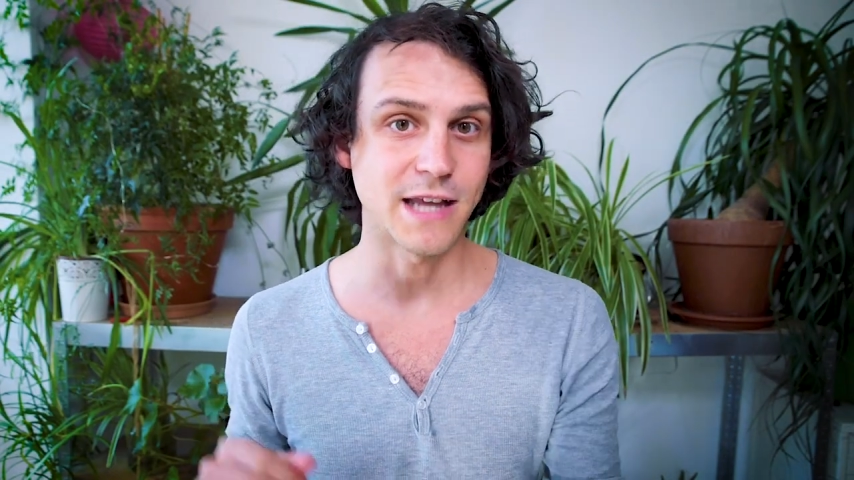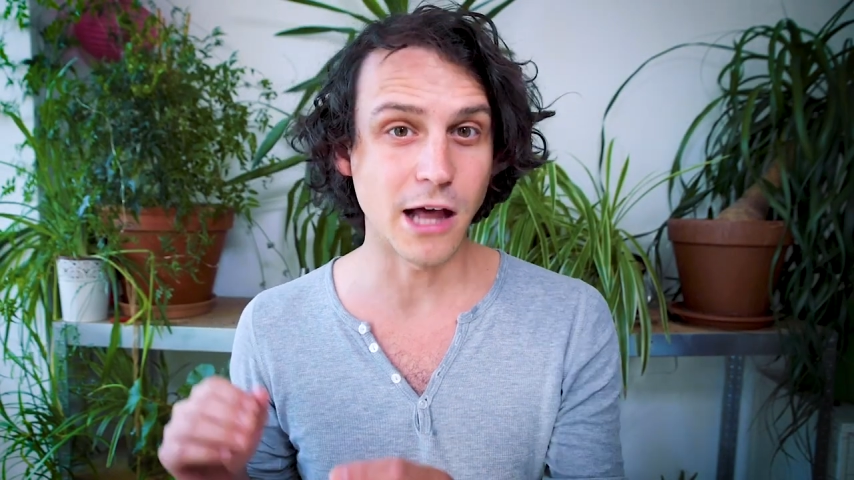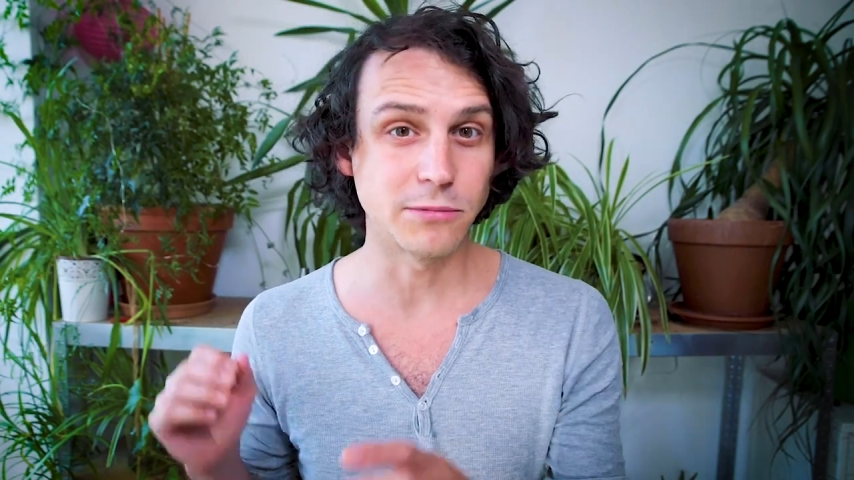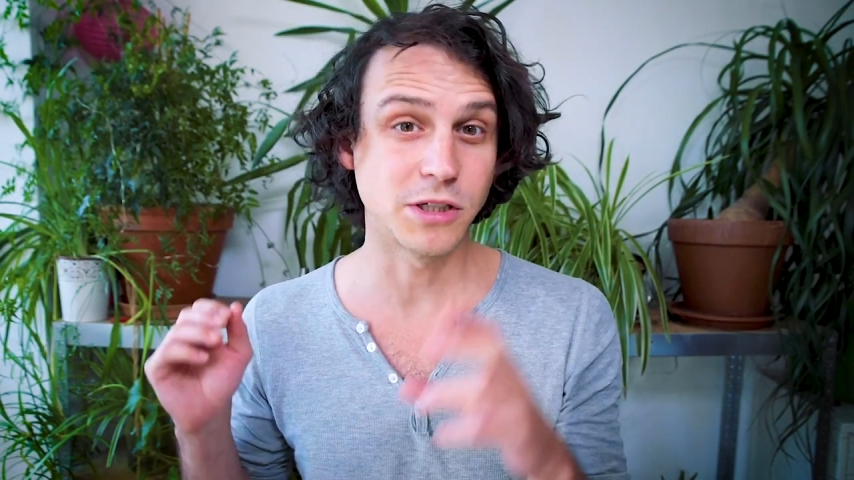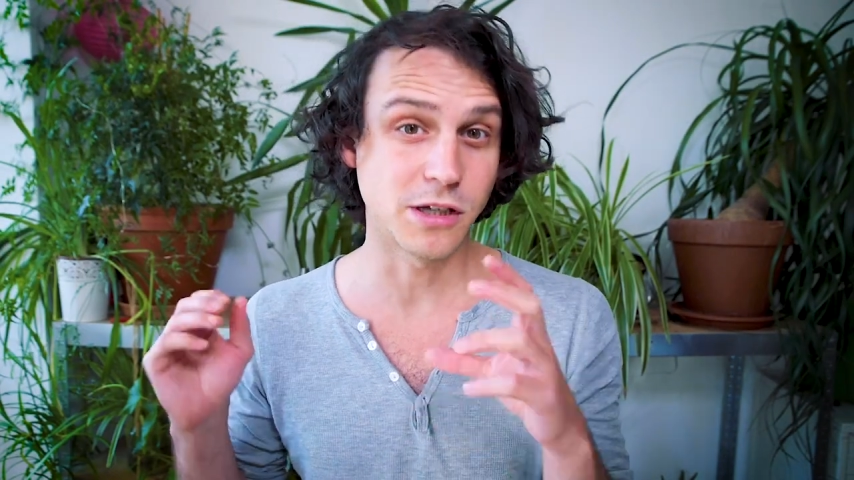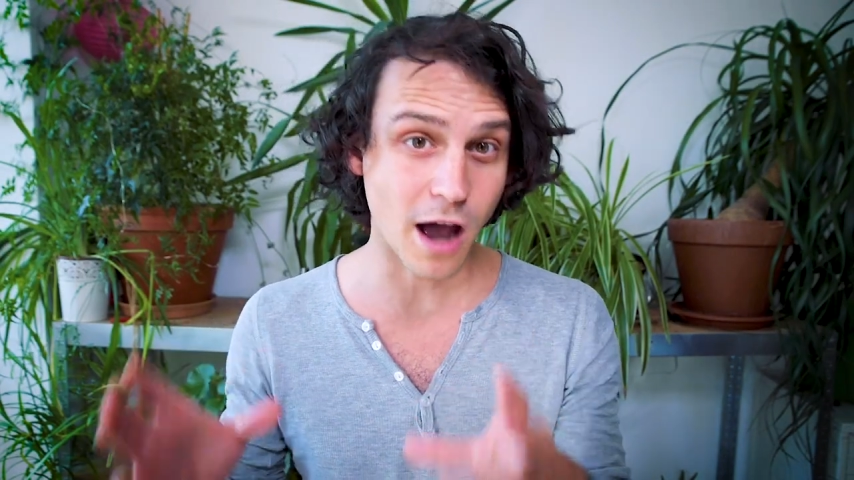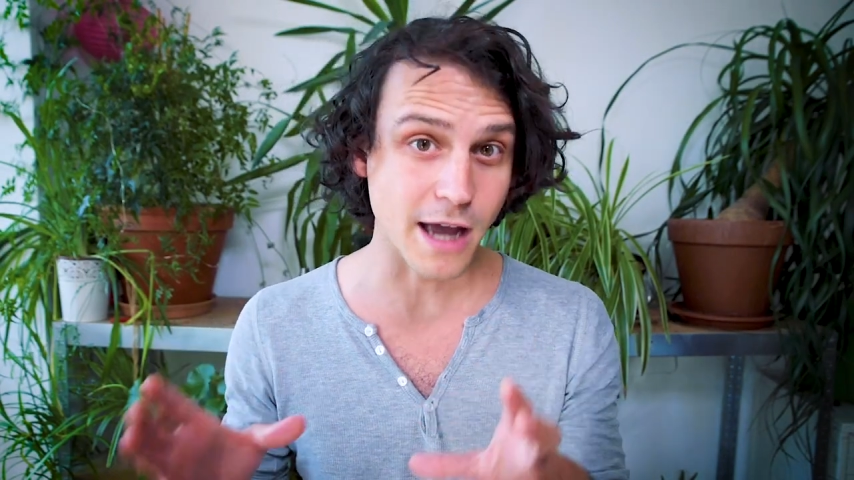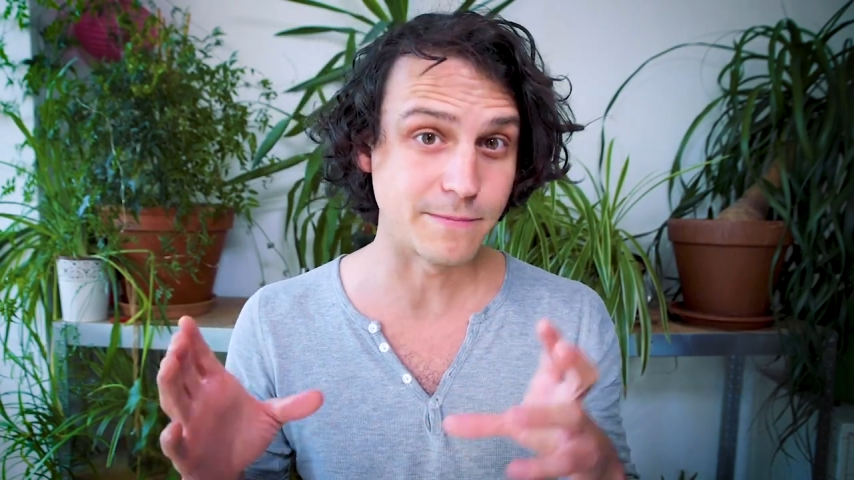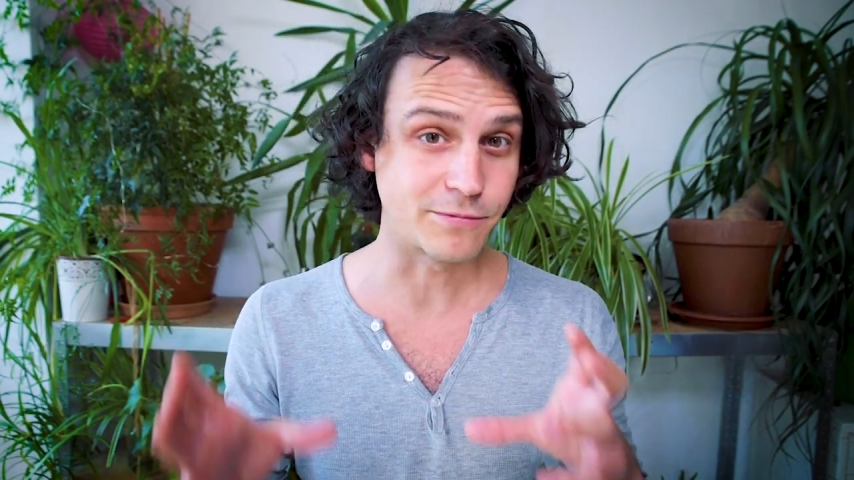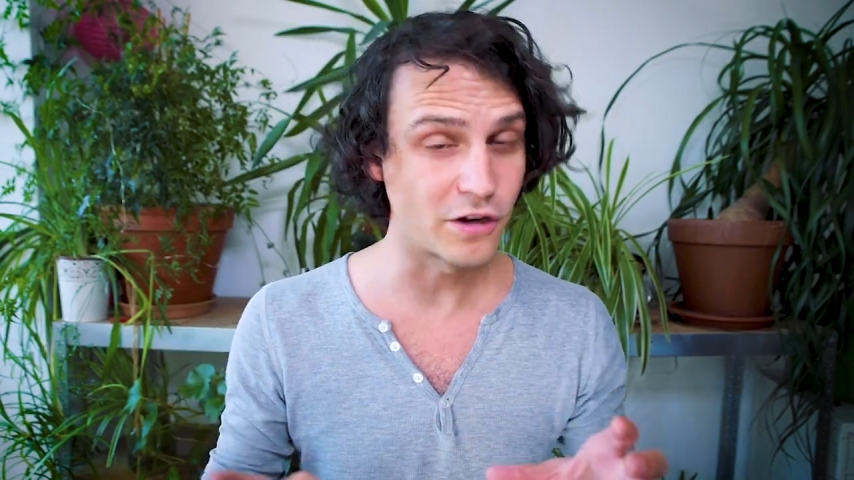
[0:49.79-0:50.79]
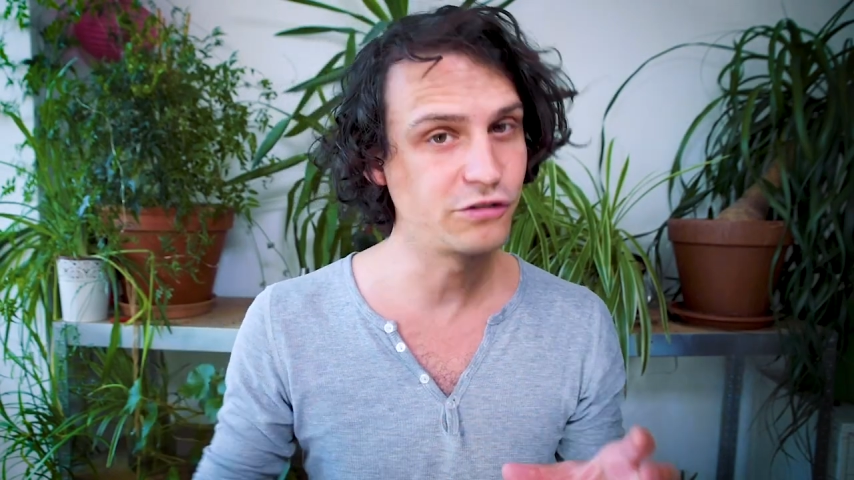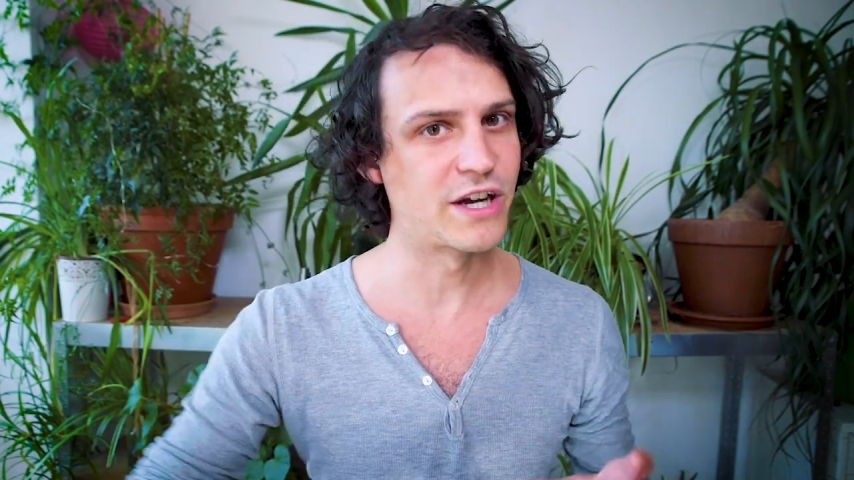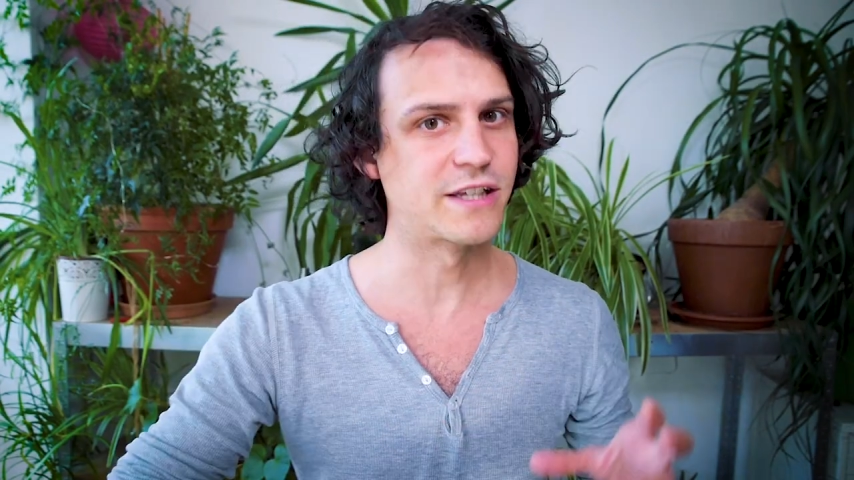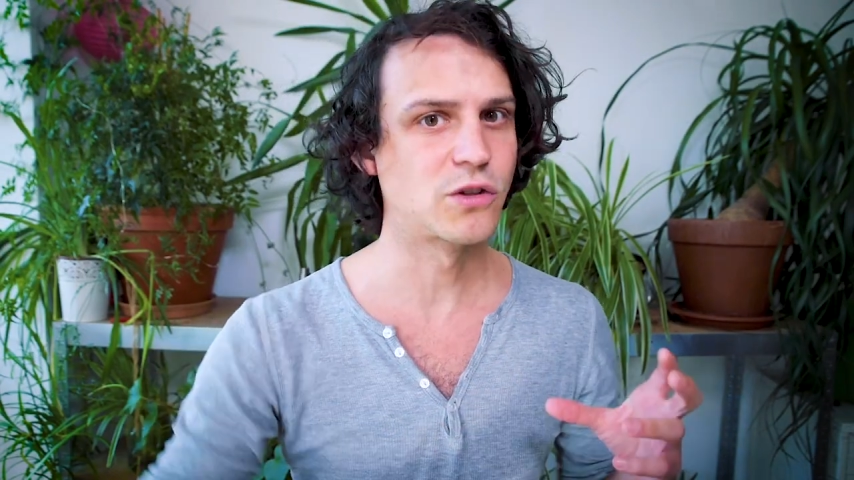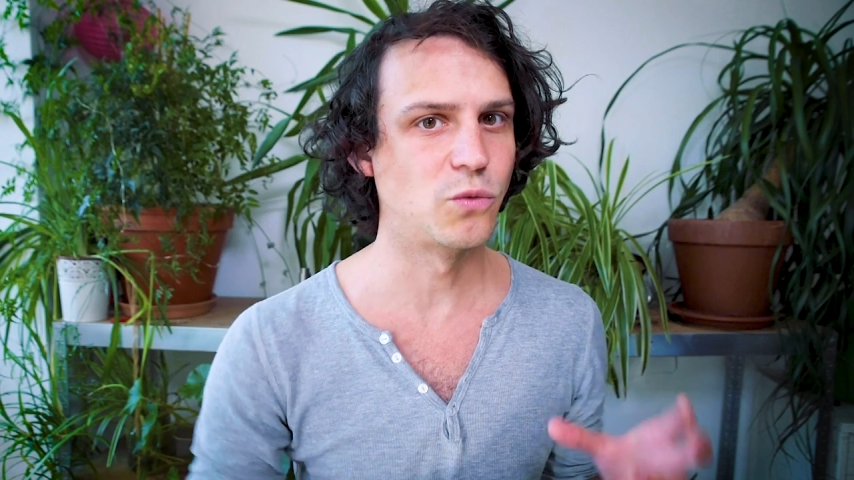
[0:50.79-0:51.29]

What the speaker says: to help guide progress